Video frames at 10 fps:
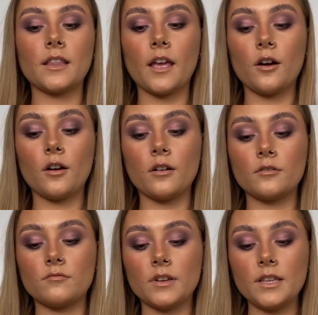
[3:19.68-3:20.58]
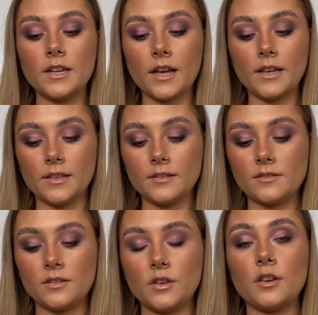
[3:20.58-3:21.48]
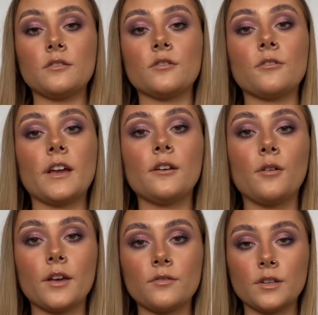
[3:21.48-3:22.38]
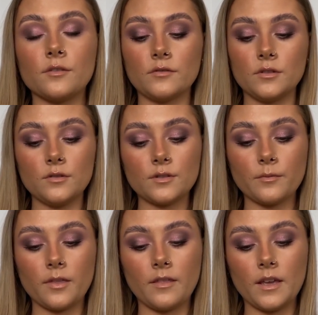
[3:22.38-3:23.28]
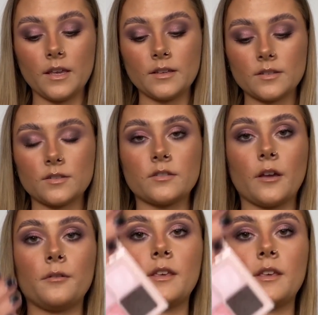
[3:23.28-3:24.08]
they are really nice. You can create quite a few different looks with these, so